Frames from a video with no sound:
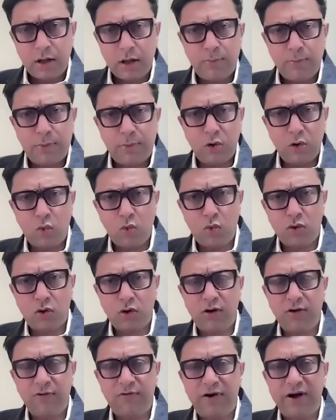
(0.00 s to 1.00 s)
But
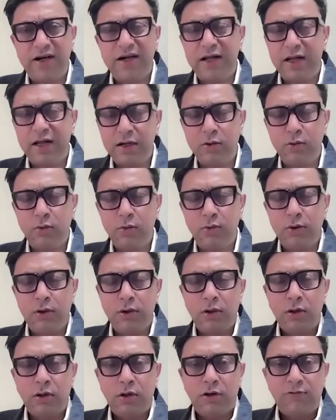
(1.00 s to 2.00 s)
overall, if I tell you,
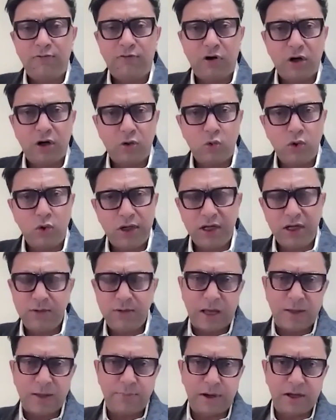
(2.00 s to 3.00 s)
for a routine
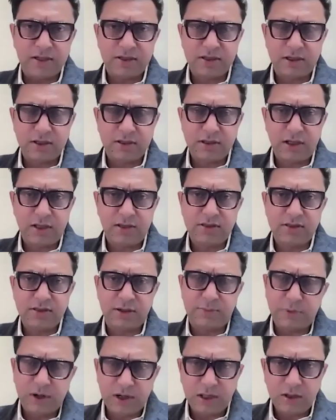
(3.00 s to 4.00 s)
bypass surgery in
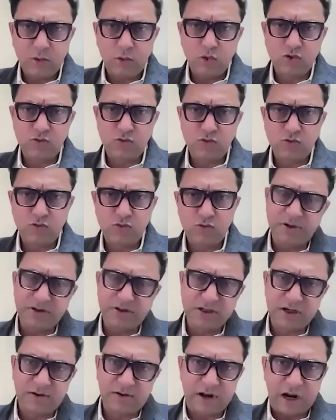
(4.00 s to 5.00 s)
somebody who's well-preserved,